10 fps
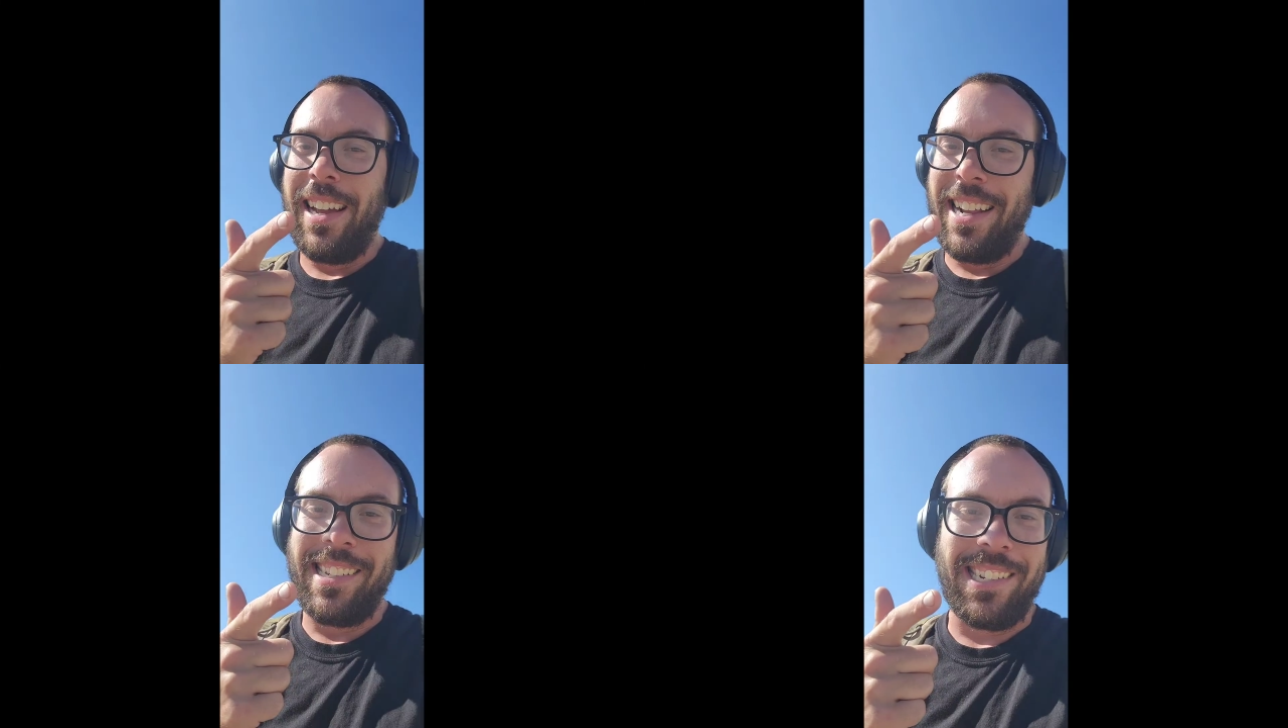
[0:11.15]

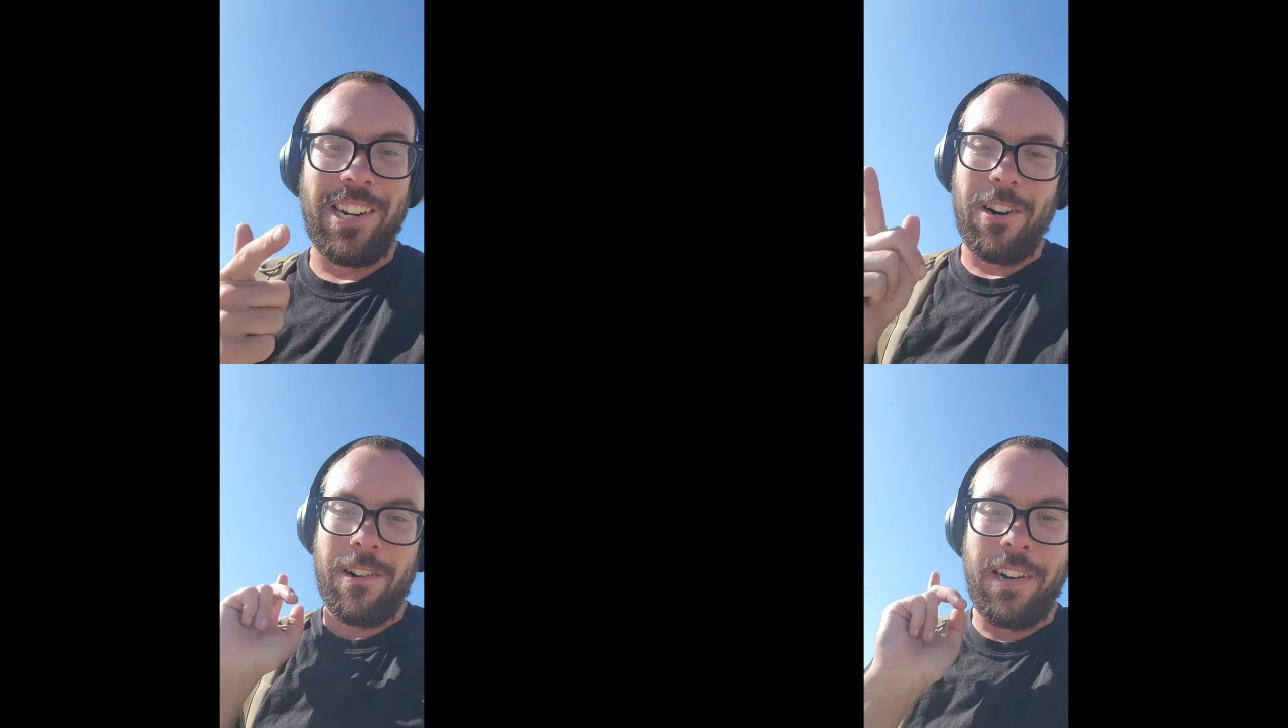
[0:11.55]
Uh, let's
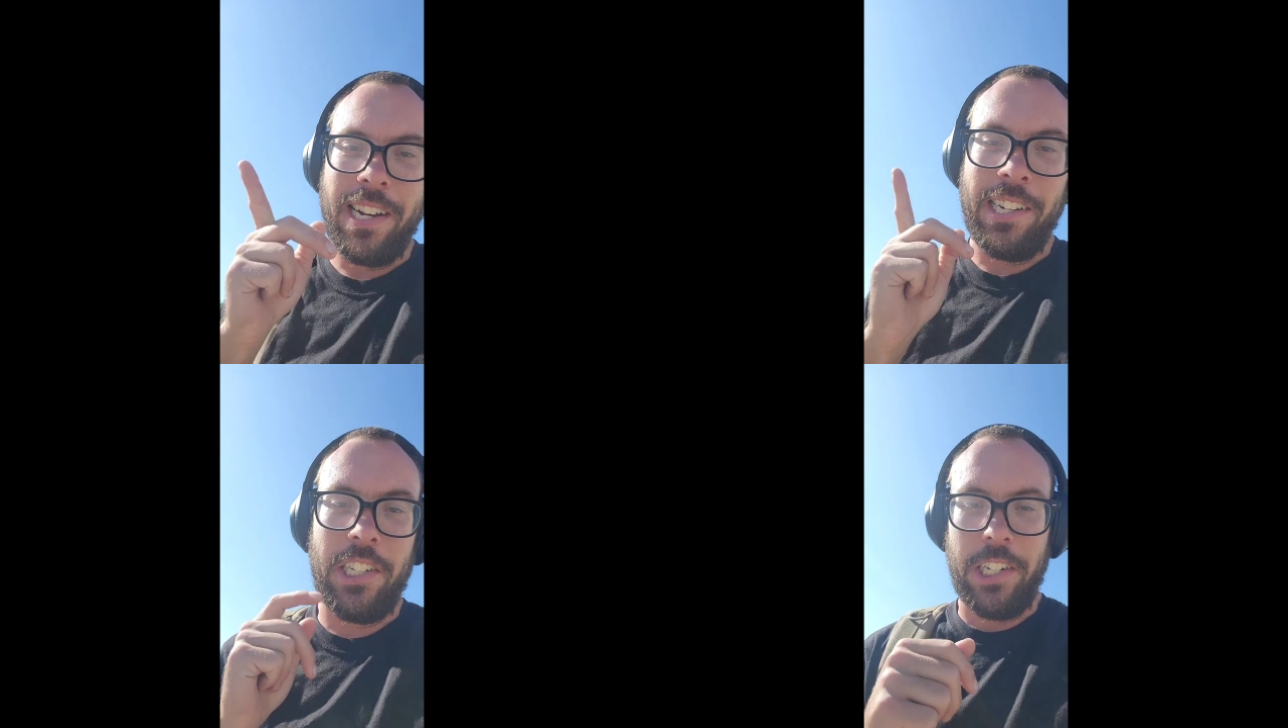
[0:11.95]

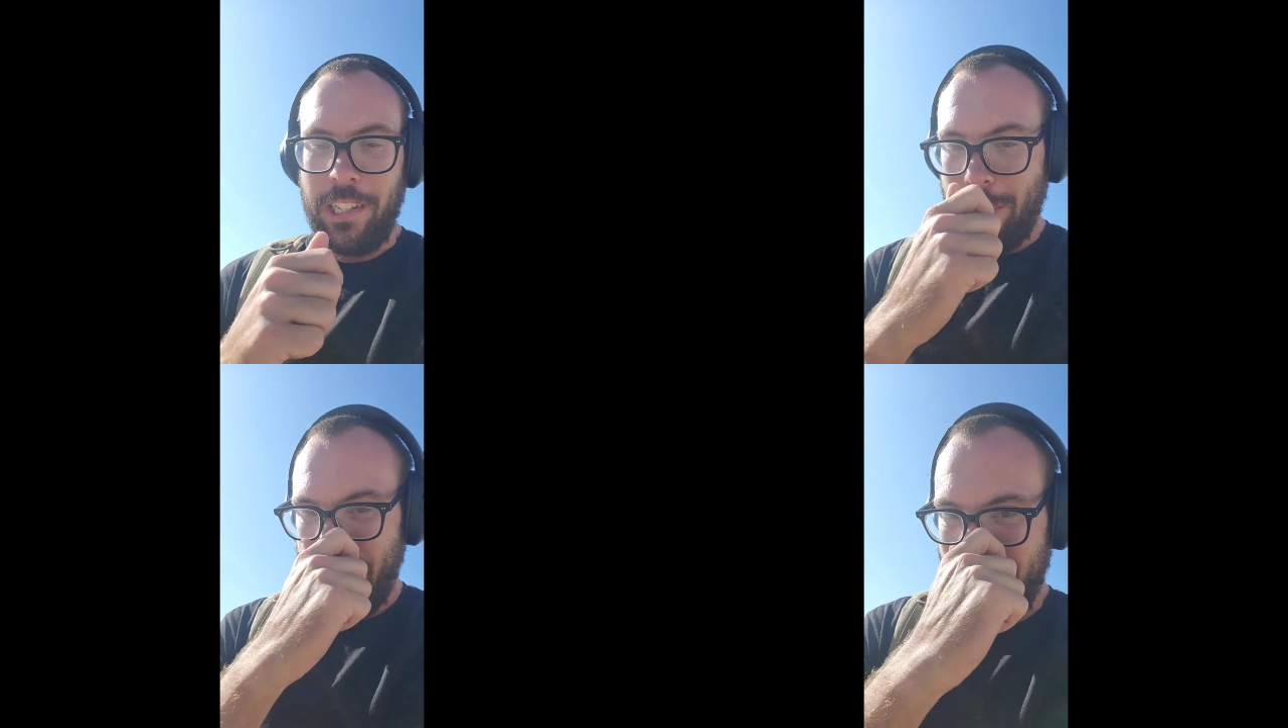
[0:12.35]
go and
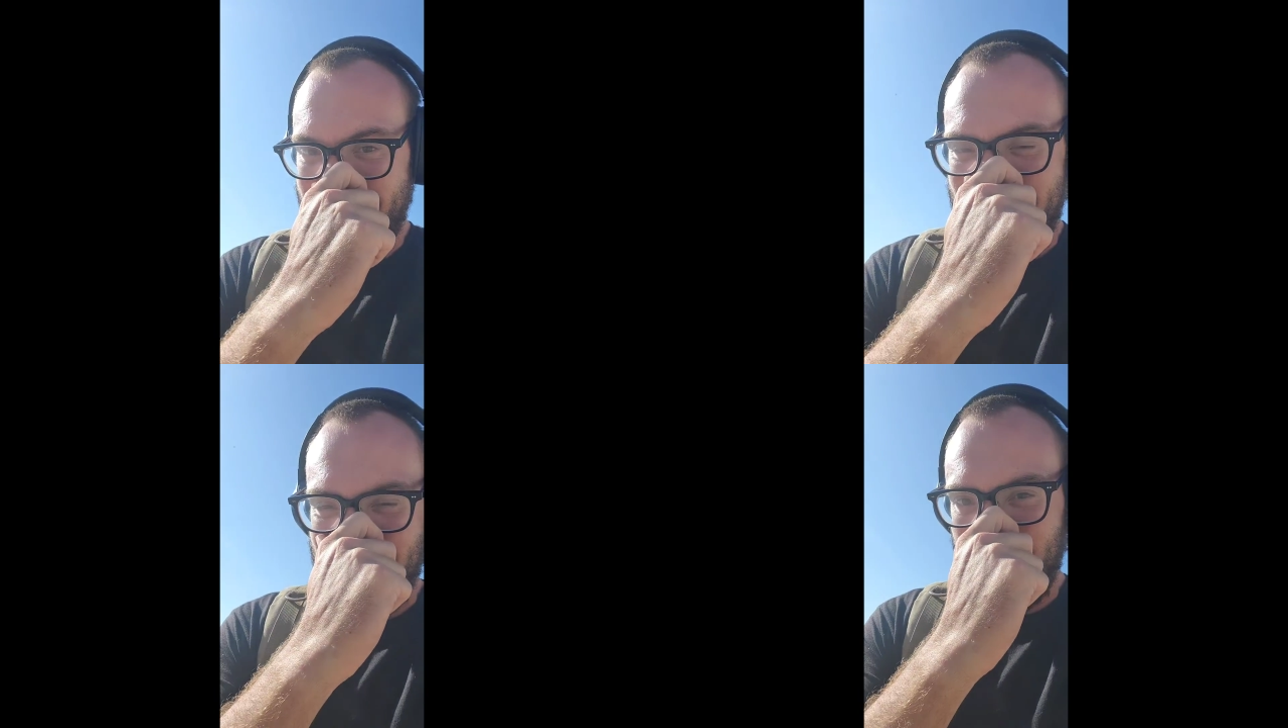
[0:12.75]
chill at
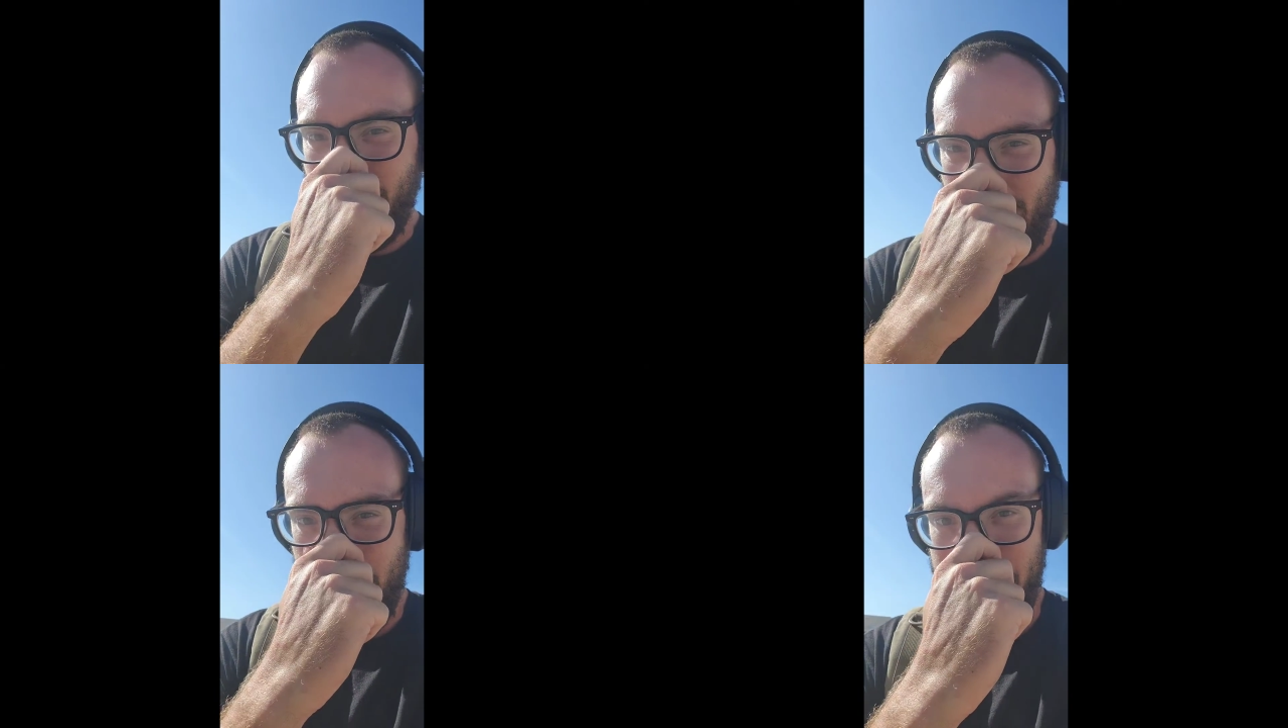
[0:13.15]

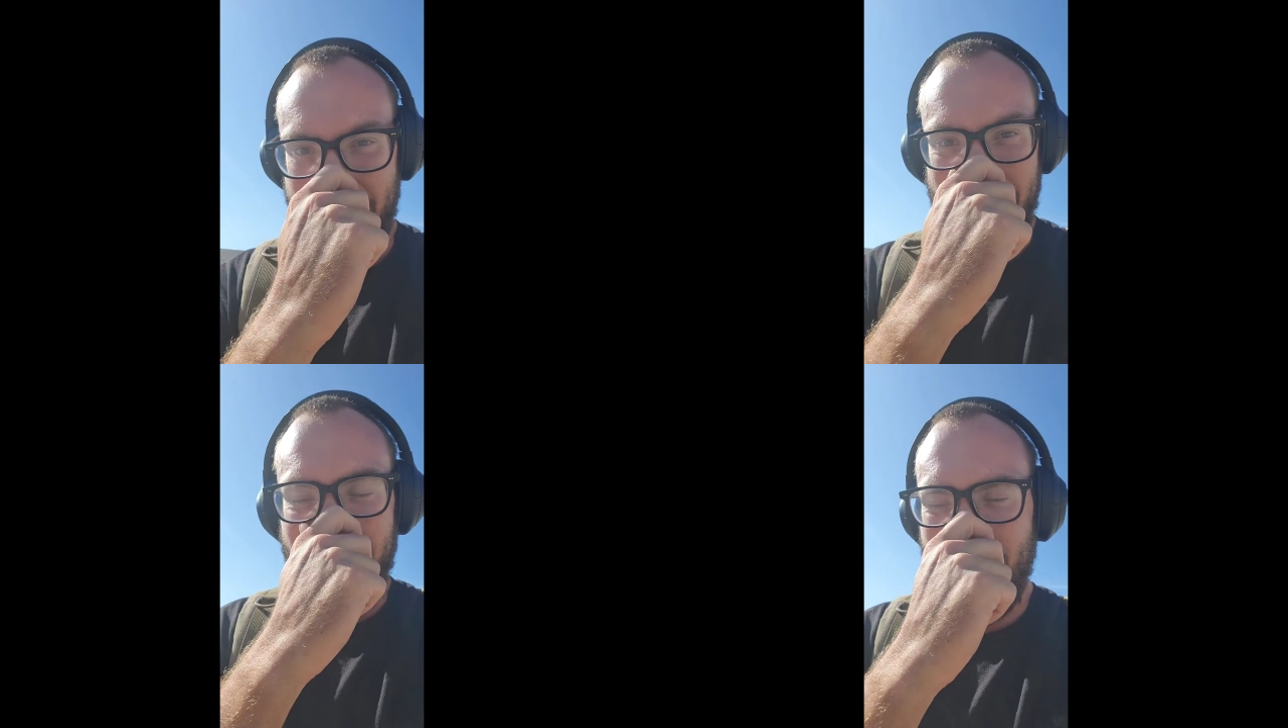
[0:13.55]
McDonald's for a
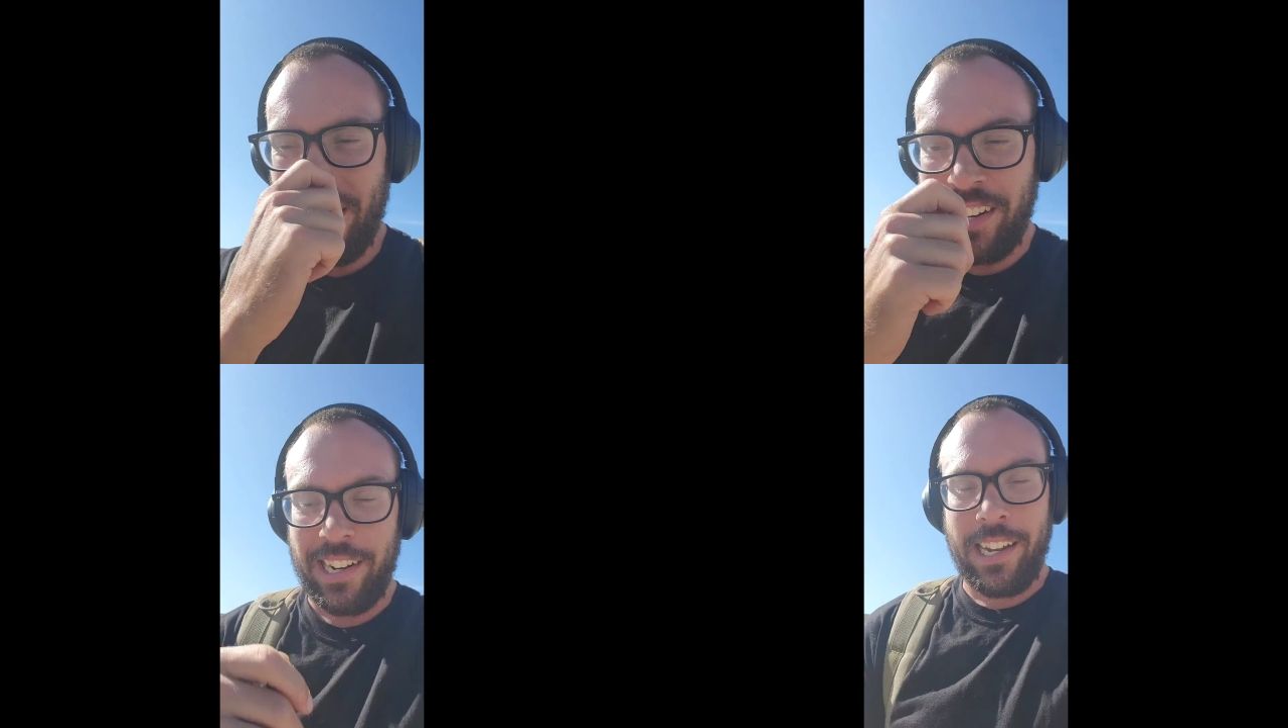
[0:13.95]
bit
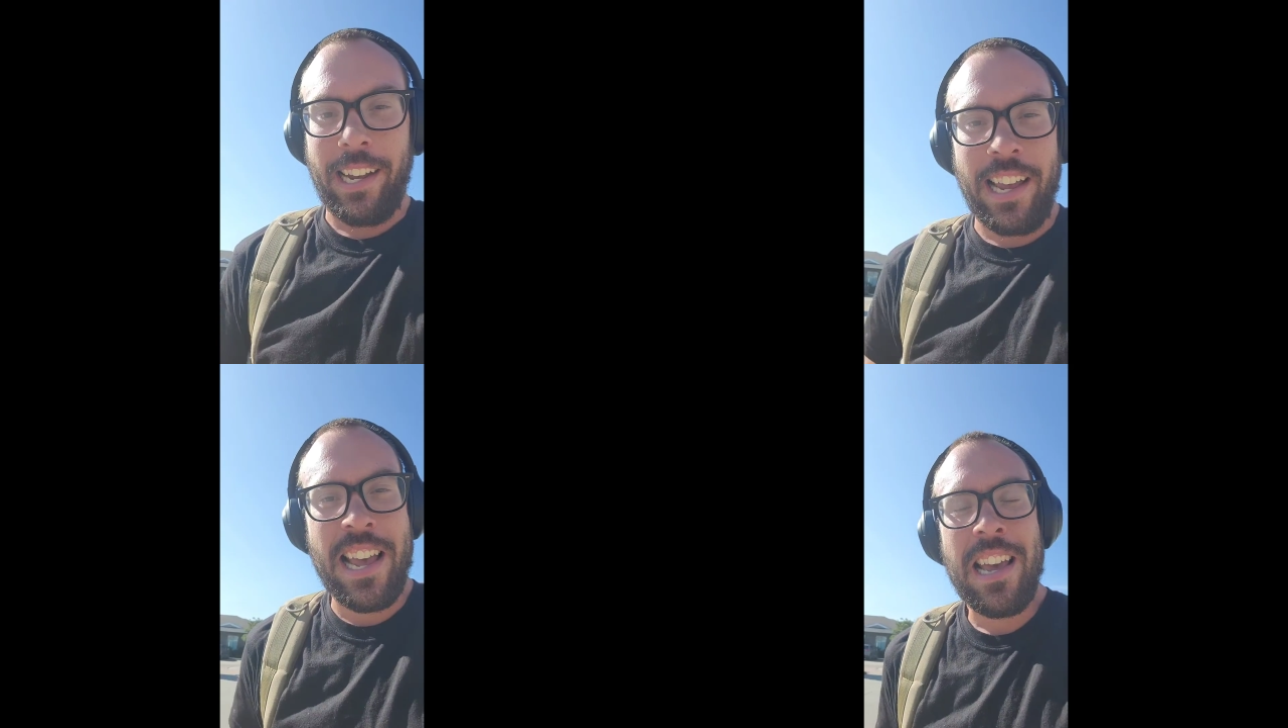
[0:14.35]
here and
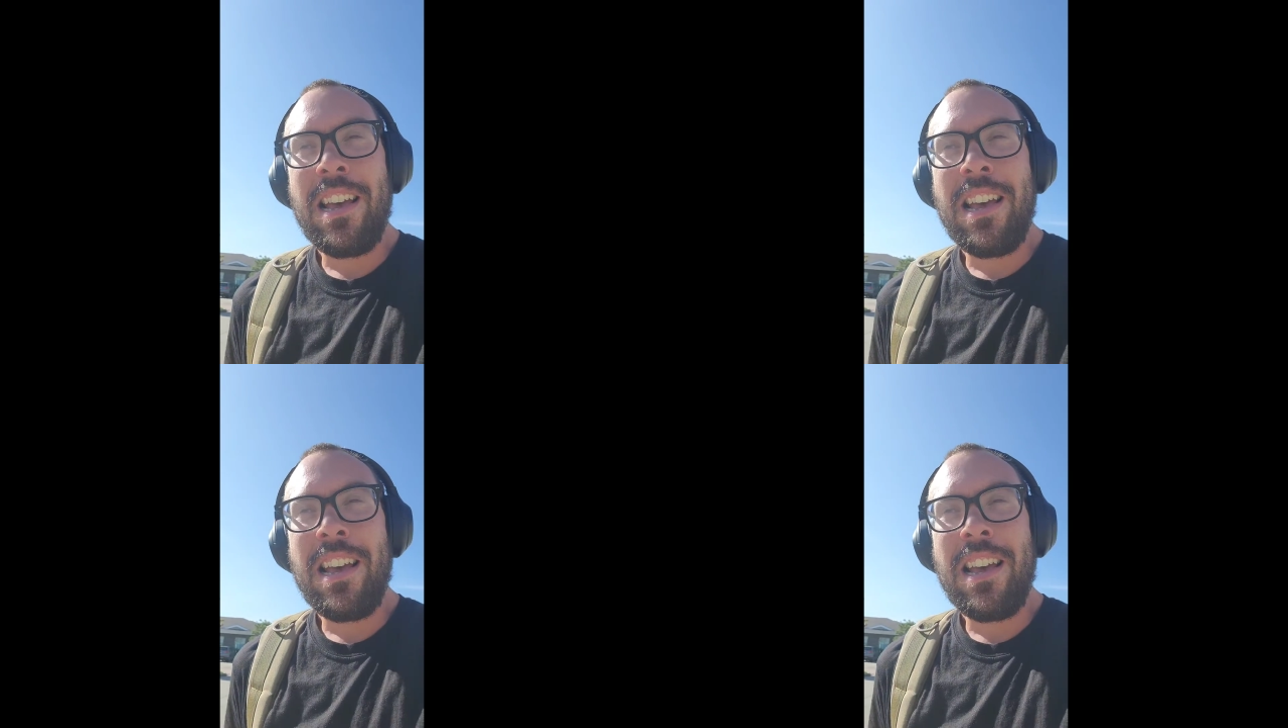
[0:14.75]
uh,